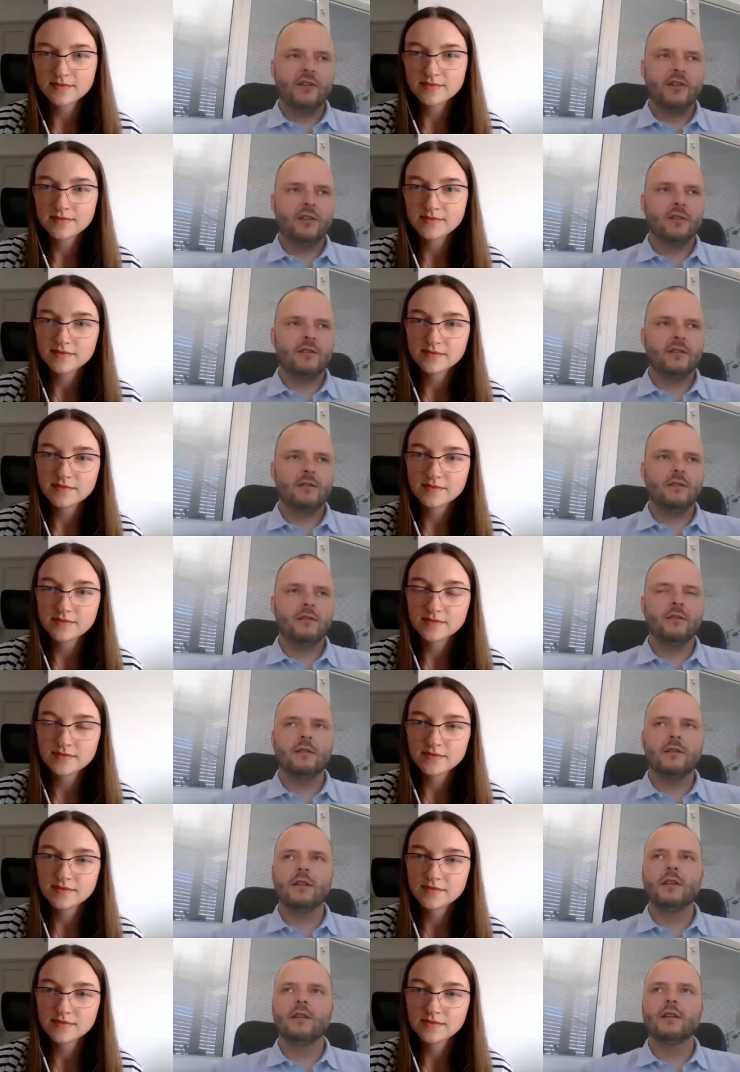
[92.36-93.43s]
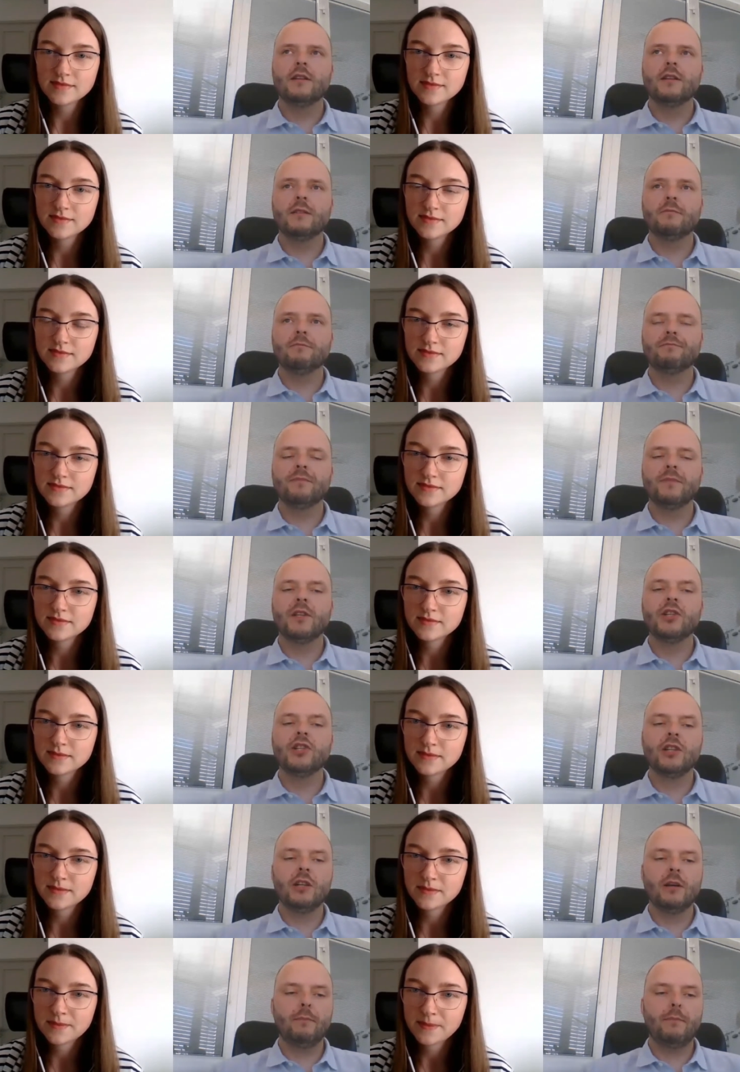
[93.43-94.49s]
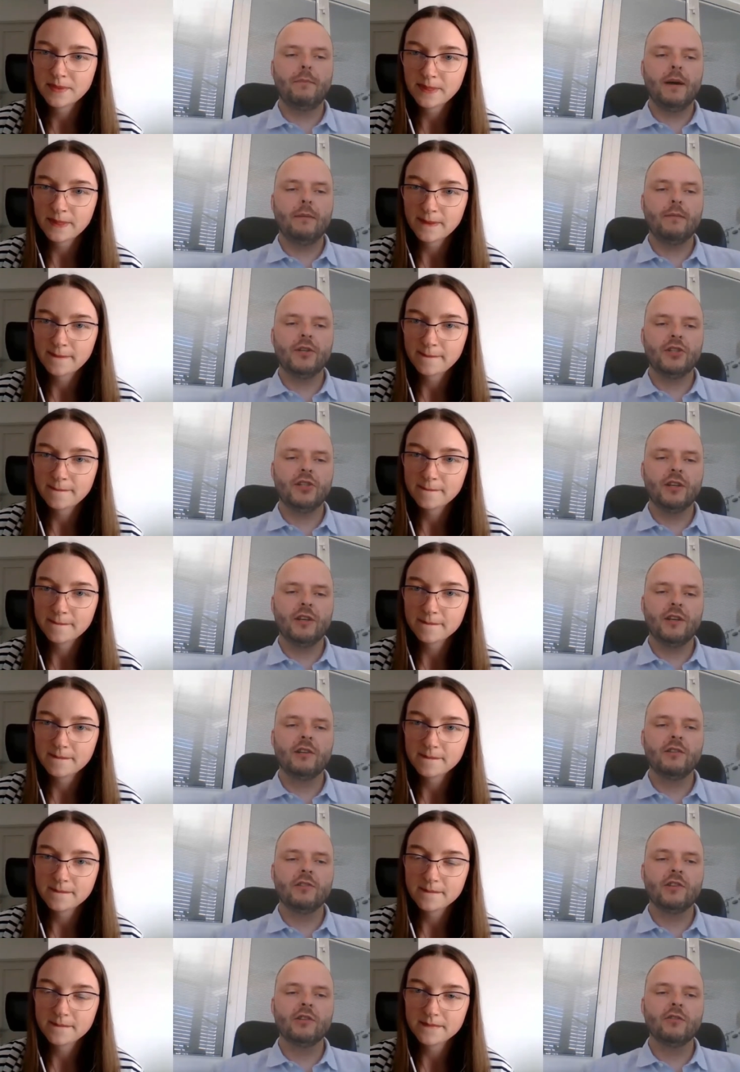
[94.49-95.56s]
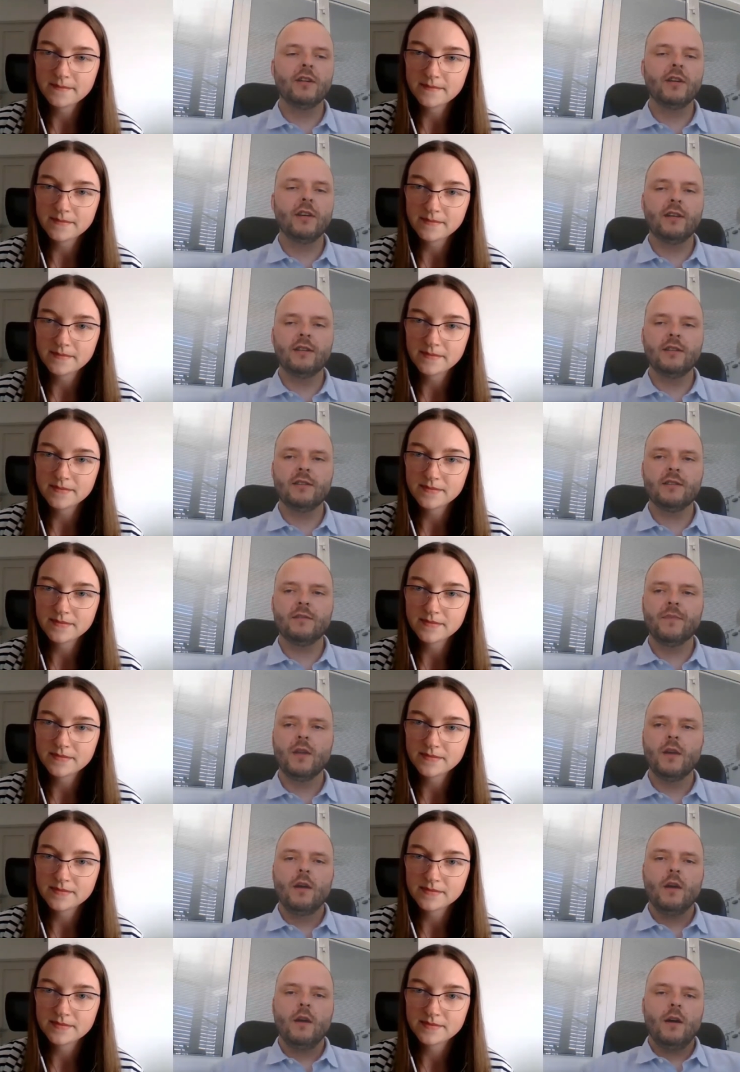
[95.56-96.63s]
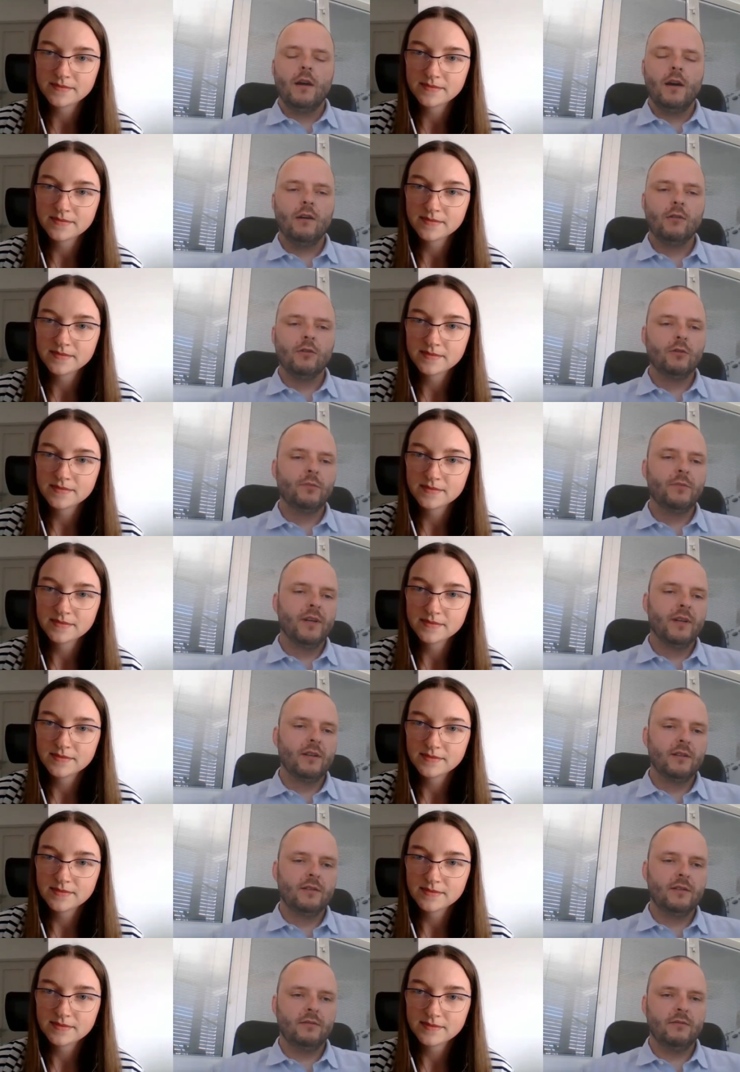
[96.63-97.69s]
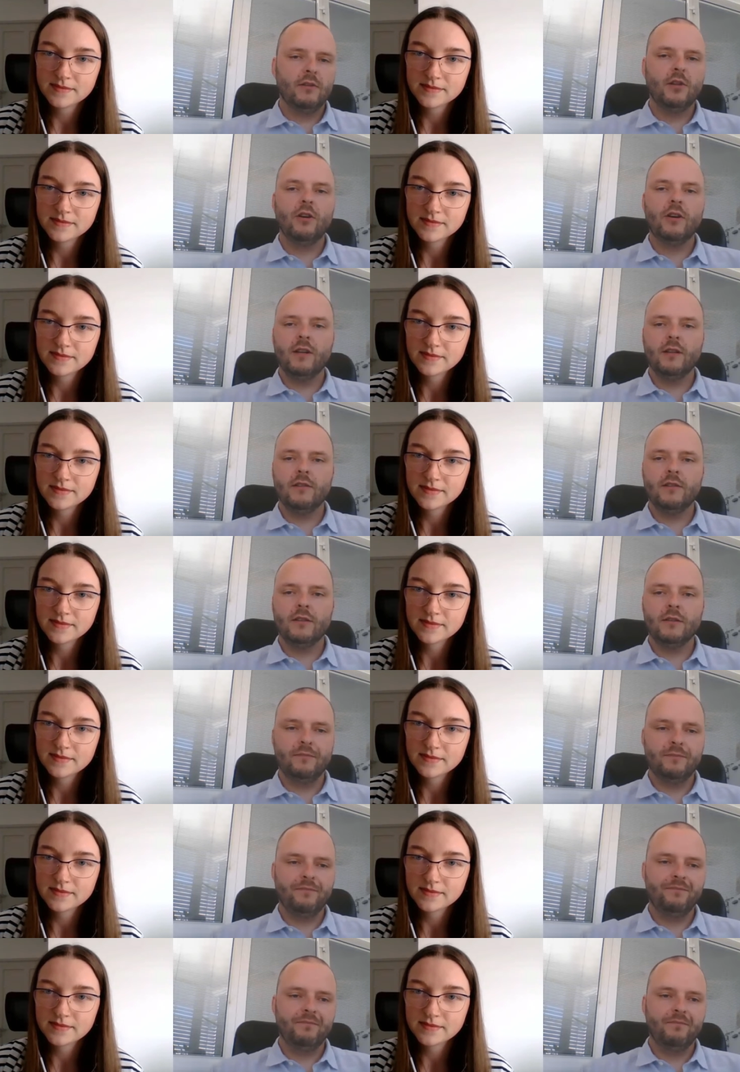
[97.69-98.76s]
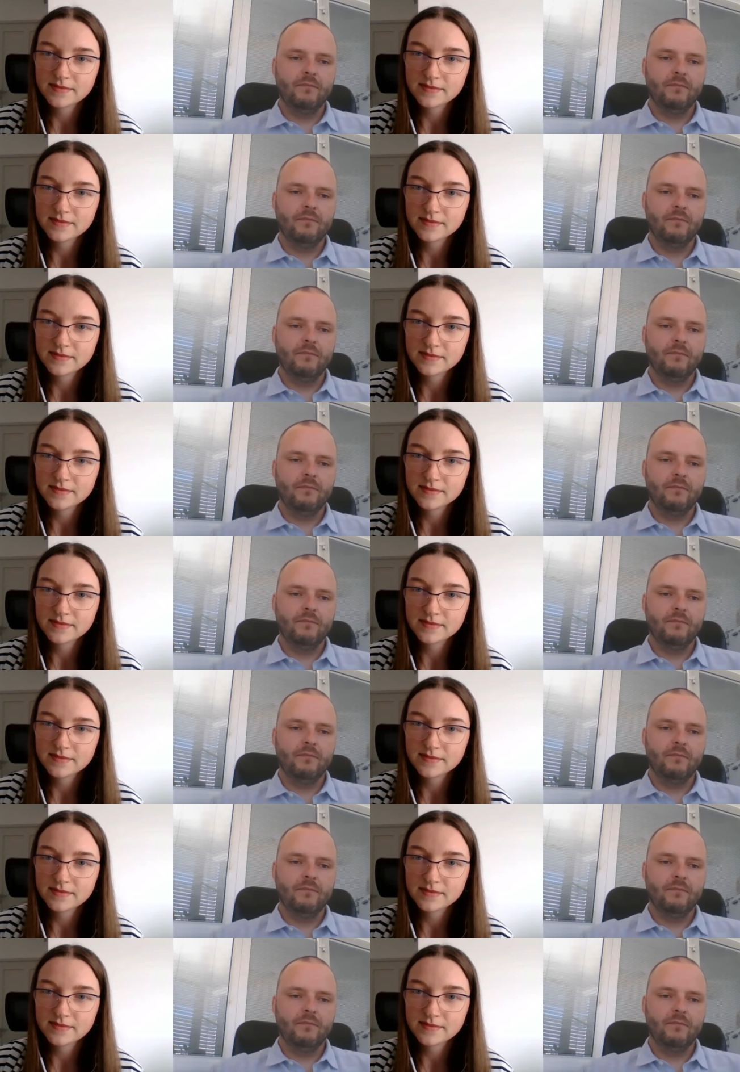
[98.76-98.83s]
Speaker 1: challenges uh, in uh, digital publishing industry today is how to build loyalty.